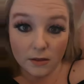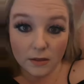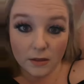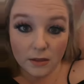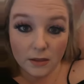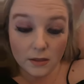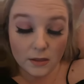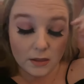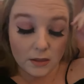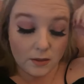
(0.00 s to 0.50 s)

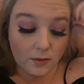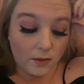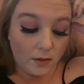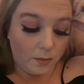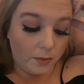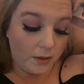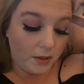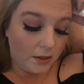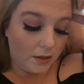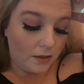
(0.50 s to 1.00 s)
these
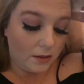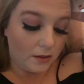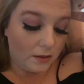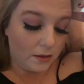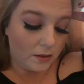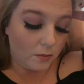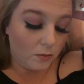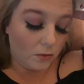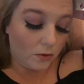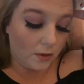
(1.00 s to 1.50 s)
EVPs this
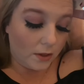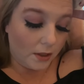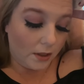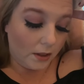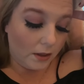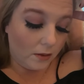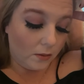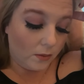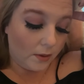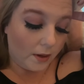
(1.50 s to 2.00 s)

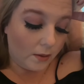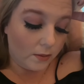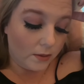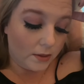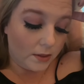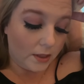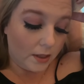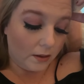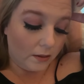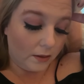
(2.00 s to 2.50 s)
morning when I was
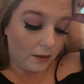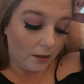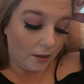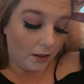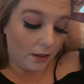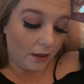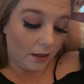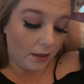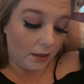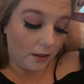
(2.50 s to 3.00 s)
down there
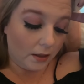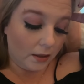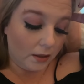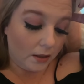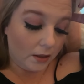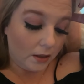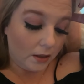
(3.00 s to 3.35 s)
and